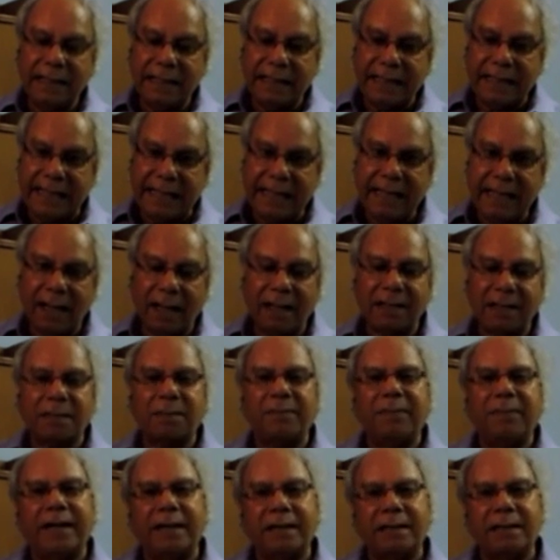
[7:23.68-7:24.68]
key
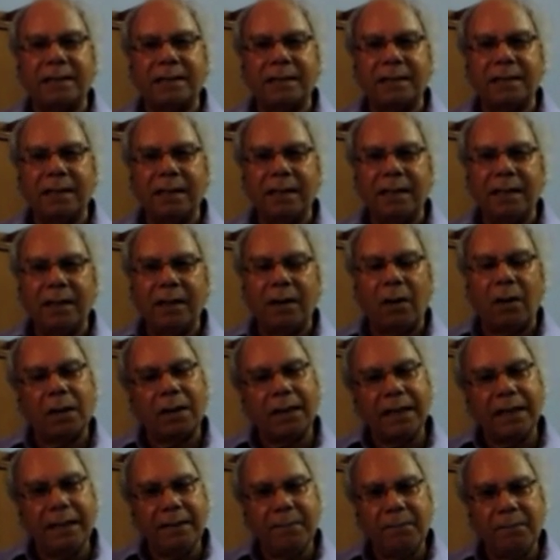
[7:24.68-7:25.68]
aspects or
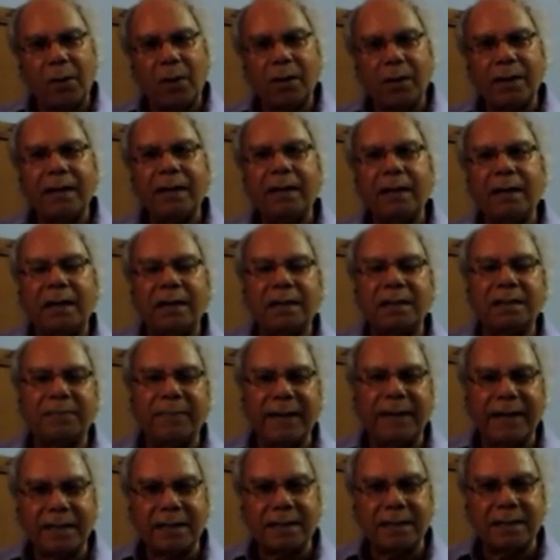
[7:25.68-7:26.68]
the important
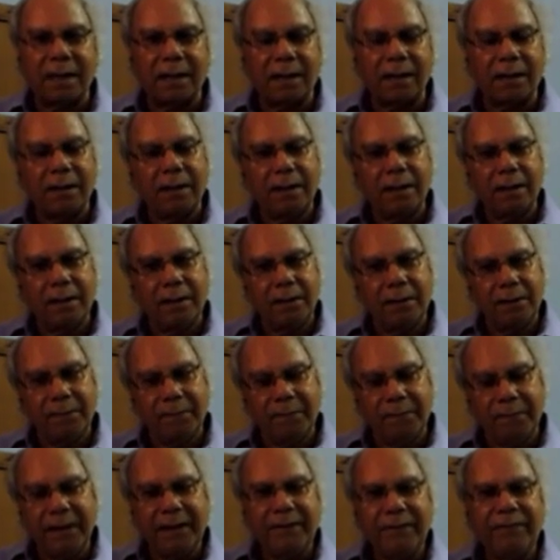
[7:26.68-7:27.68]
aspects are
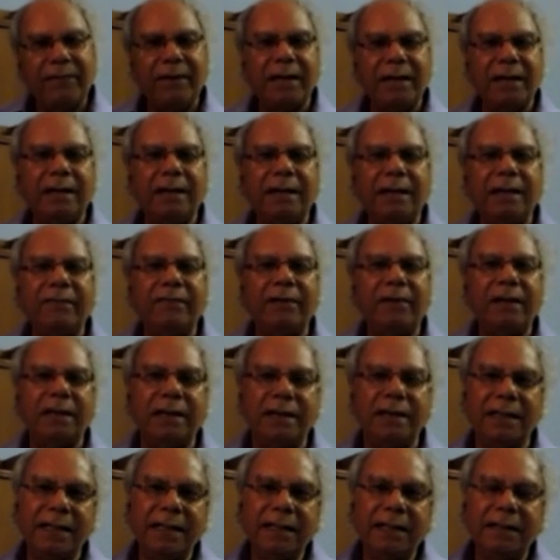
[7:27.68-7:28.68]
briefly given
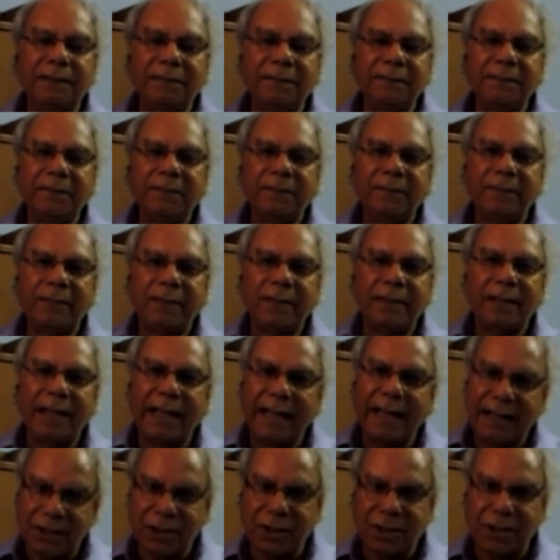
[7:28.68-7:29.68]
in the
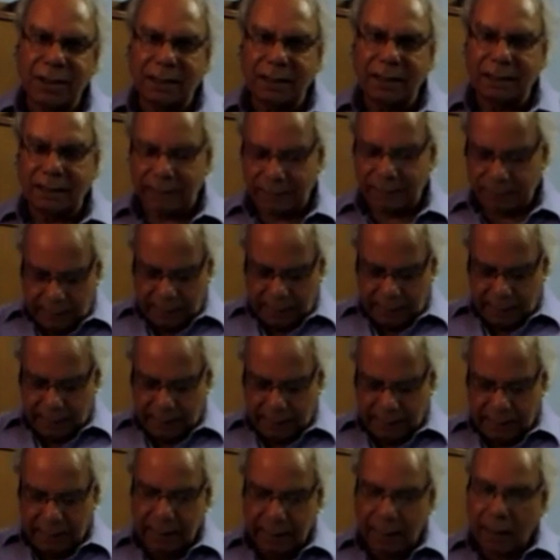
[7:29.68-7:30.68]
action.
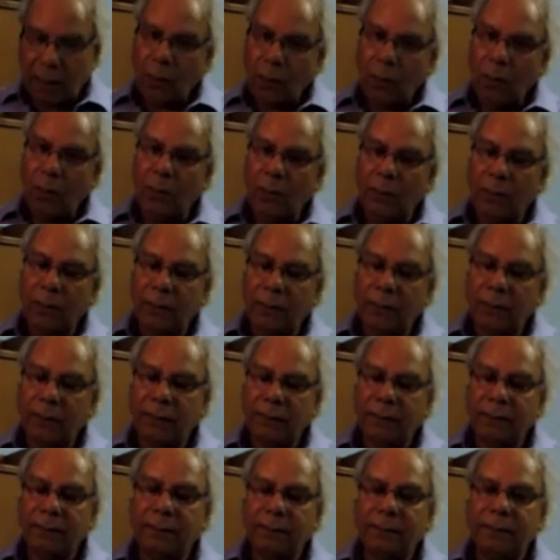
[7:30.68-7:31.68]
Now,
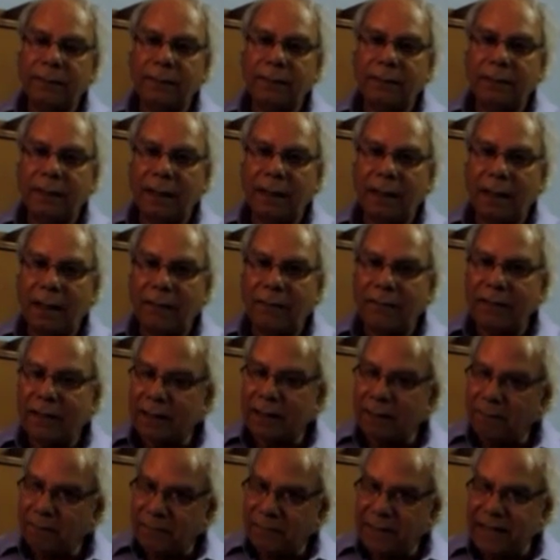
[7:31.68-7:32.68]
our
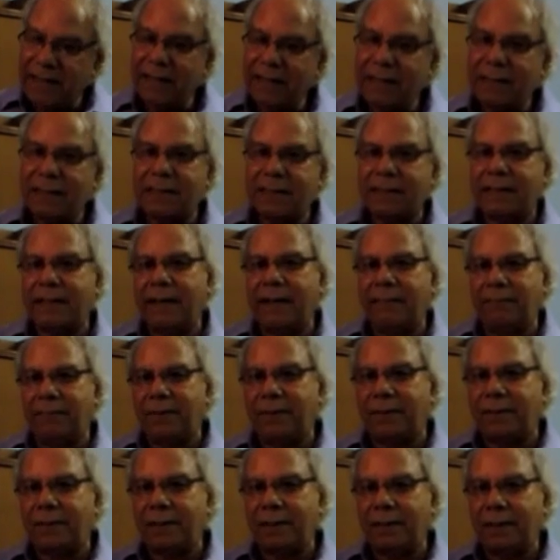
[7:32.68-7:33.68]
complete
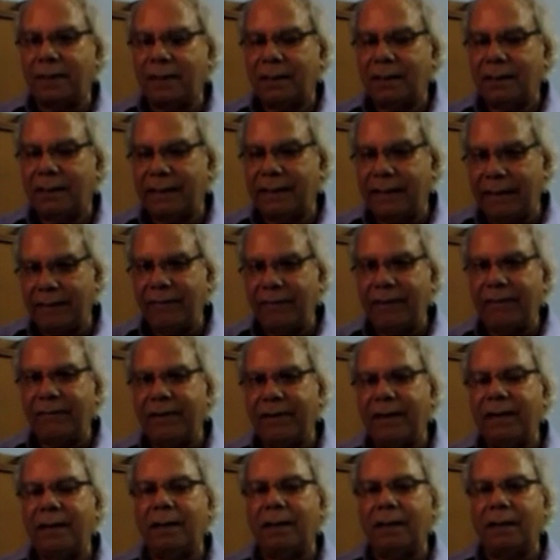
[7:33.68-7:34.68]
script that we
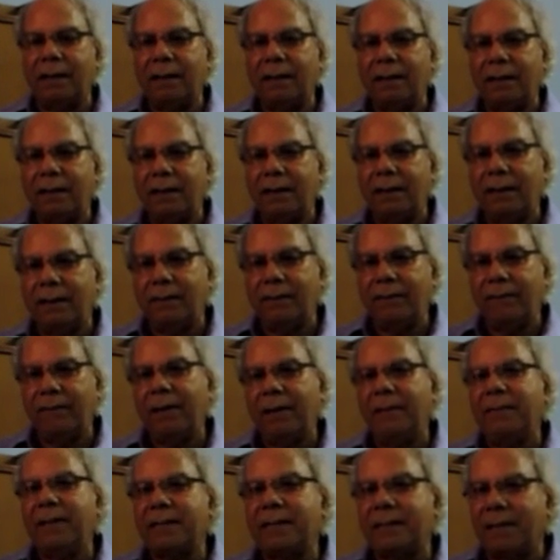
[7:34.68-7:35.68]
have written
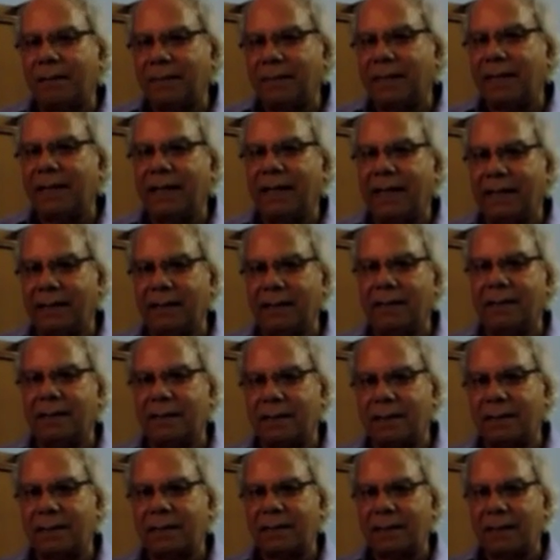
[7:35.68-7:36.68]
will be something like
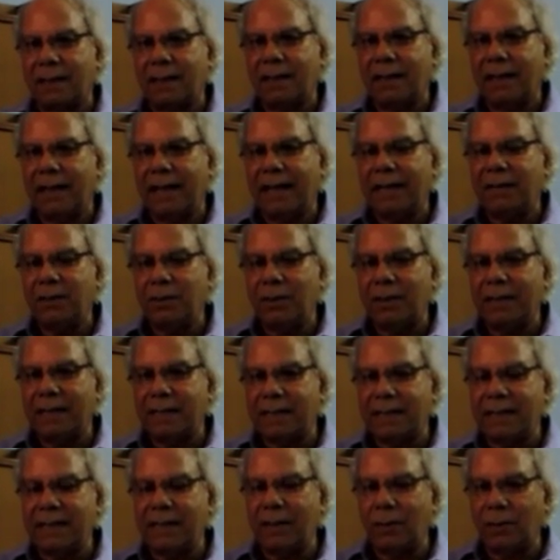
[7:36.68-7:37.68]
this, as you
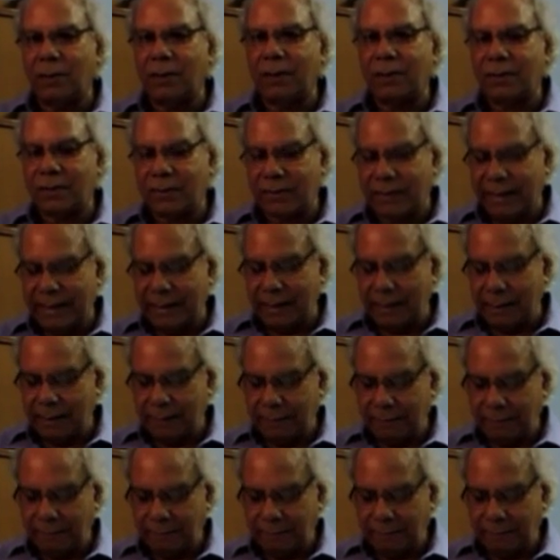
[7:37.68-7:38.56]
can see on the screen.